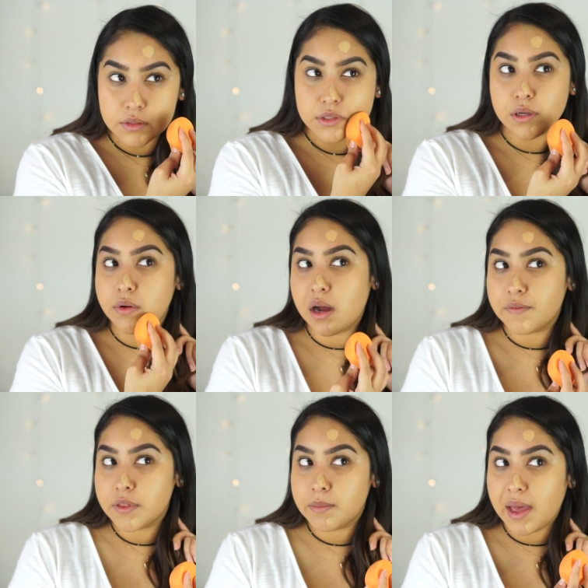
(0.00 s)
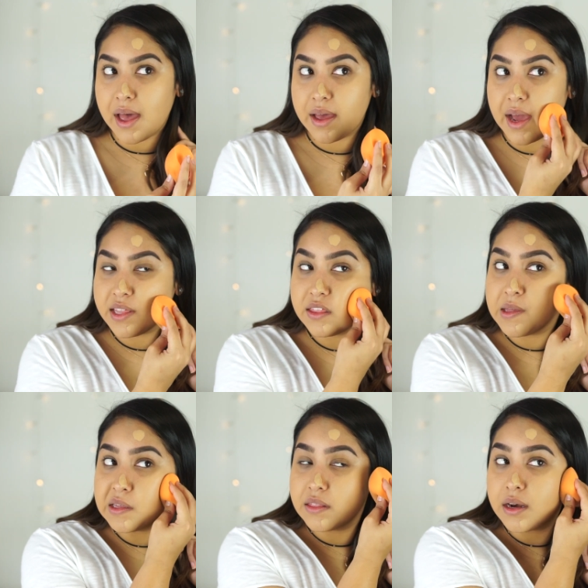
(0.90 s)
So off the bat, I
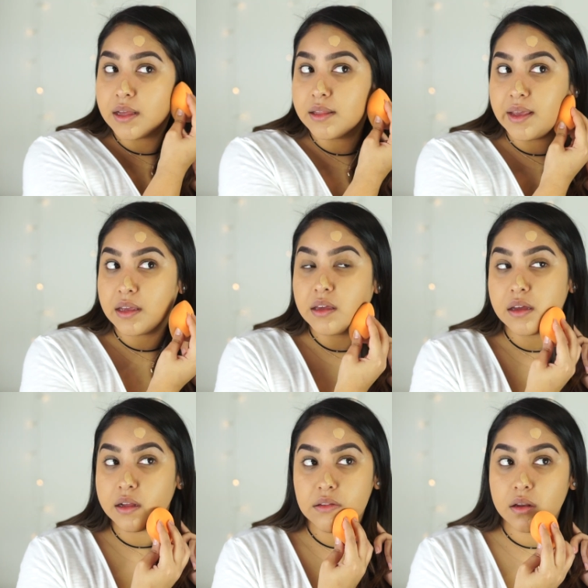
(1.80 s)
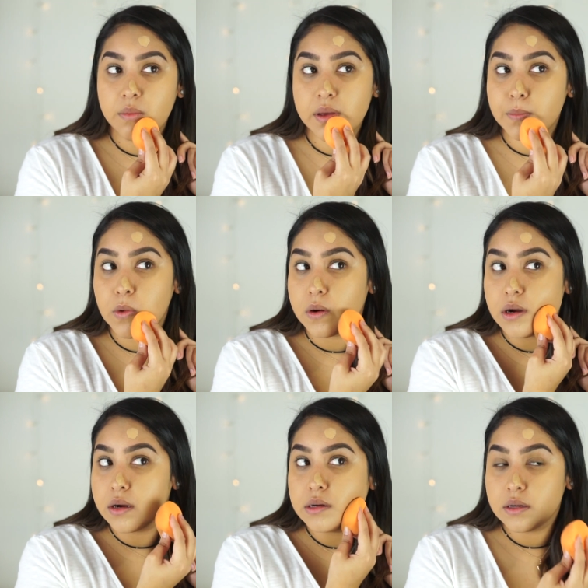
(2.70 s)
think that I like it a little bit
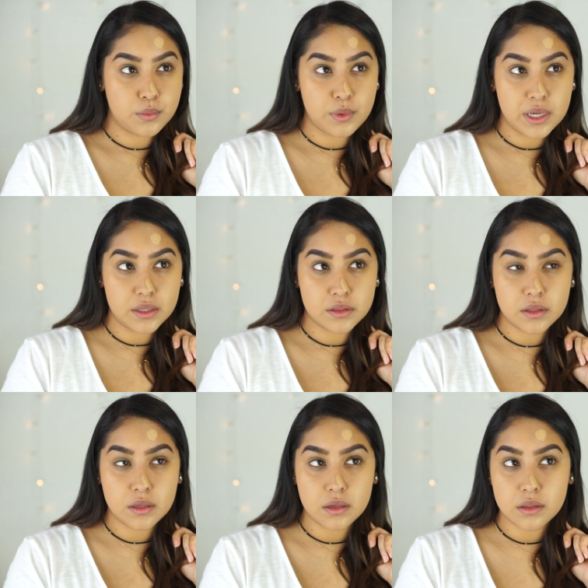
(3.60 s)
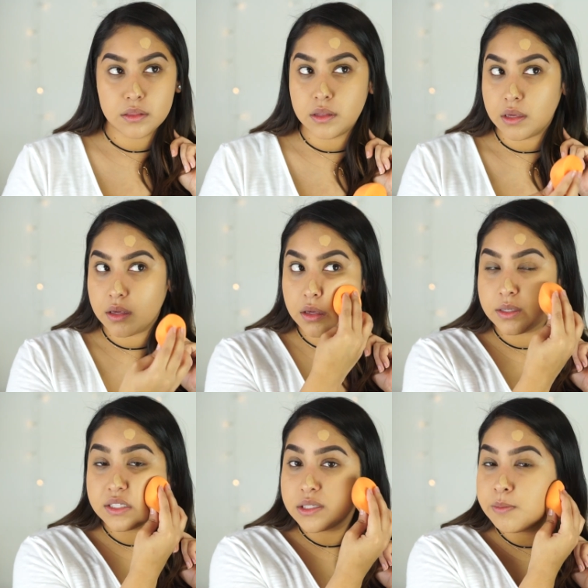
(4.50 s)
more with
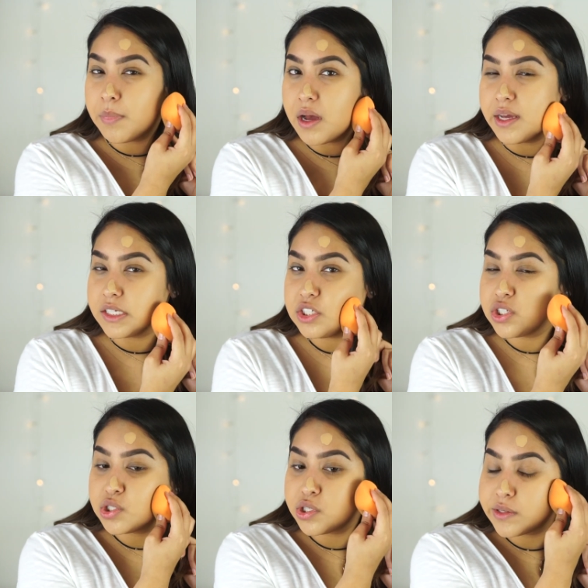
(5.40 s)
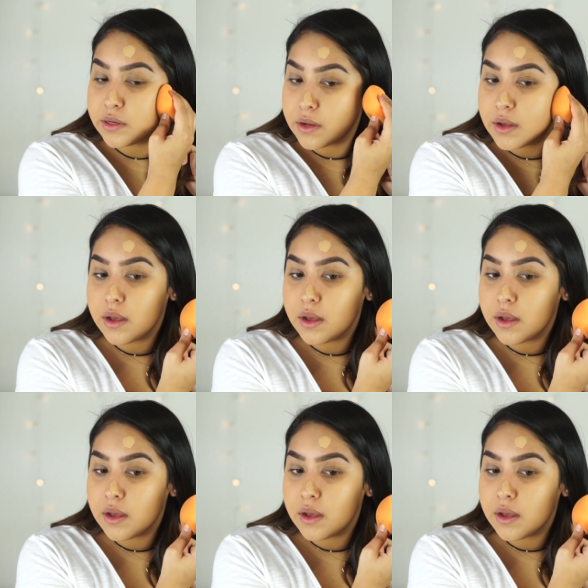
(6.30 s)
the sponge.